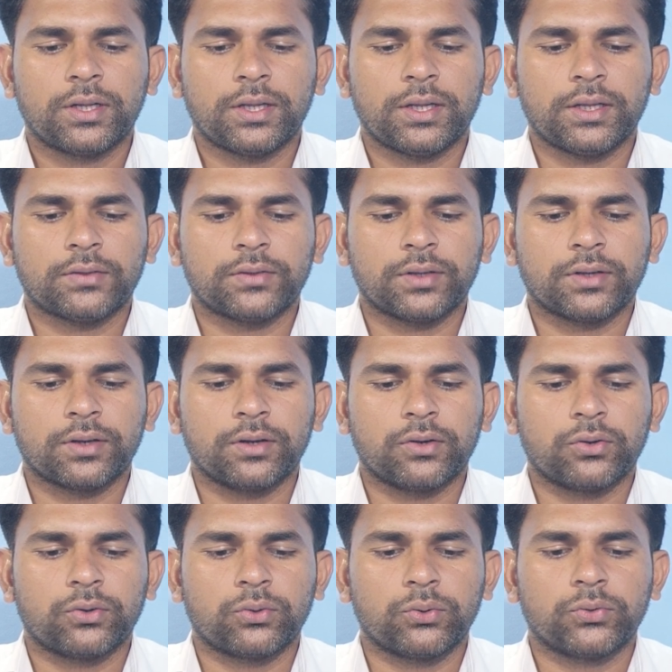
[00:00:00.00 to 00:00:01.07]
t is equal
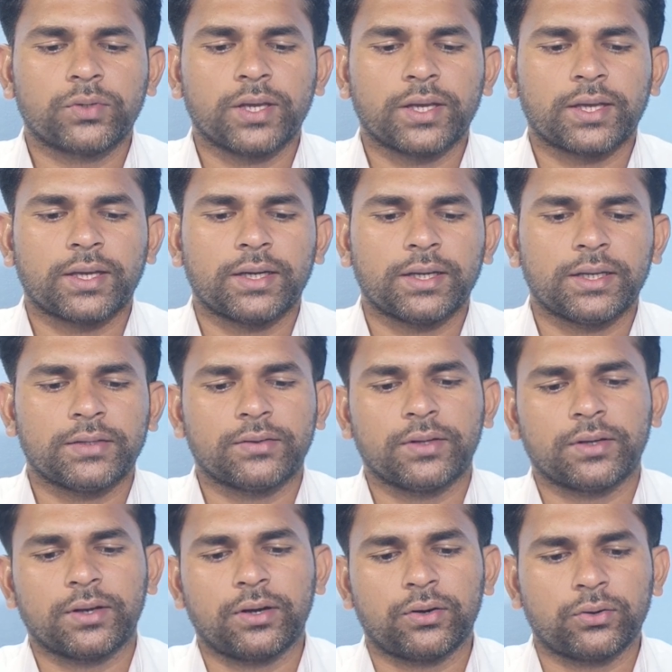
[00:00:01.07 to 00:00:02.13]
to 2 seconds is
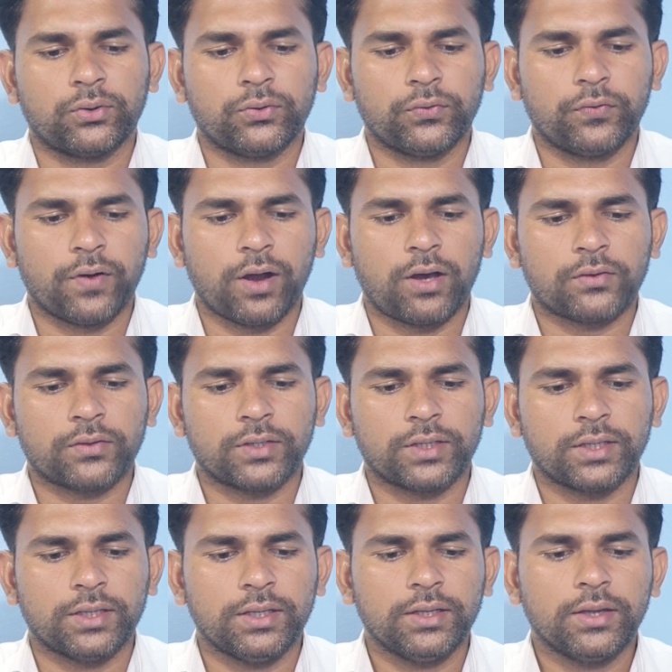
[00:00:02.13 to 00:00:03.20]
equal to
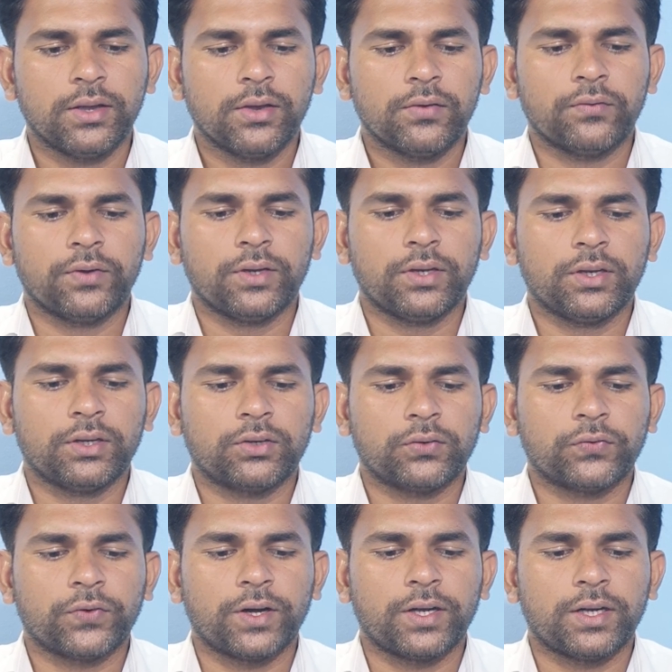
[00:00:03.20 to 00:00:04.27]
velocity. We need
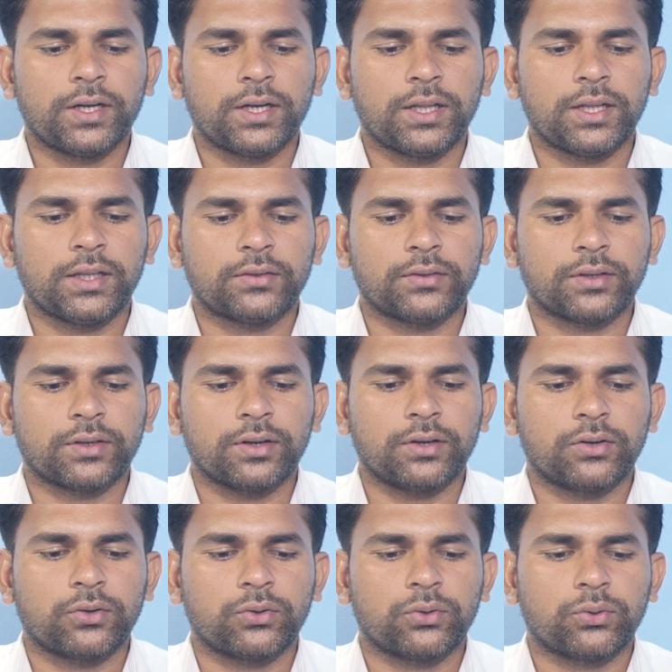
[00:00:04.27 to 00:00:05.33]
to find t is
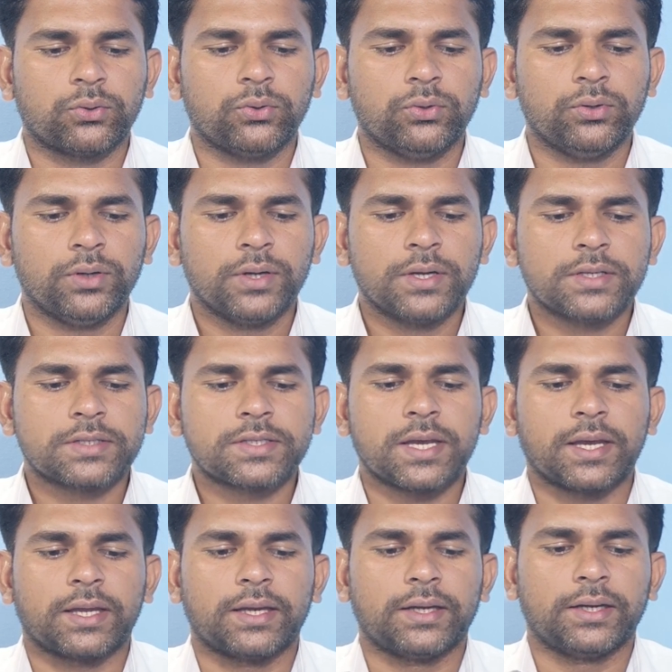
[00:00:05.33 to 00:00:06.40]
equal to 2
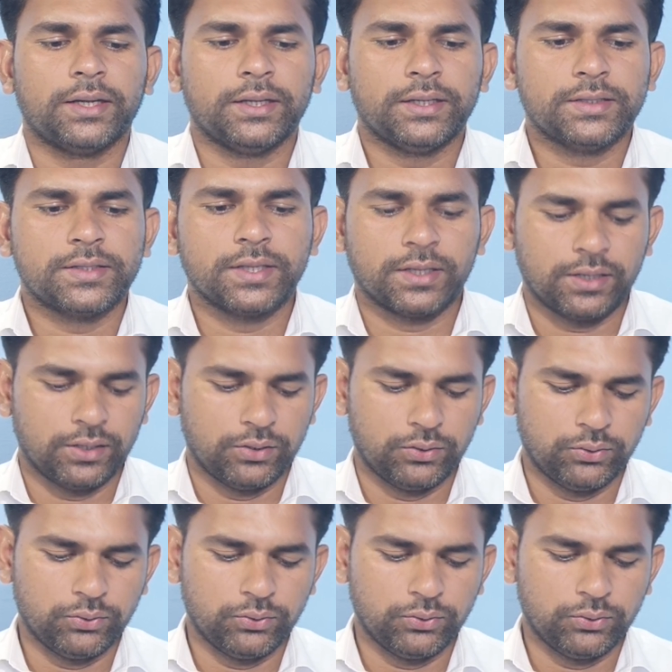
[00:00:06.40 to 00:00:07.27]
seconds is equal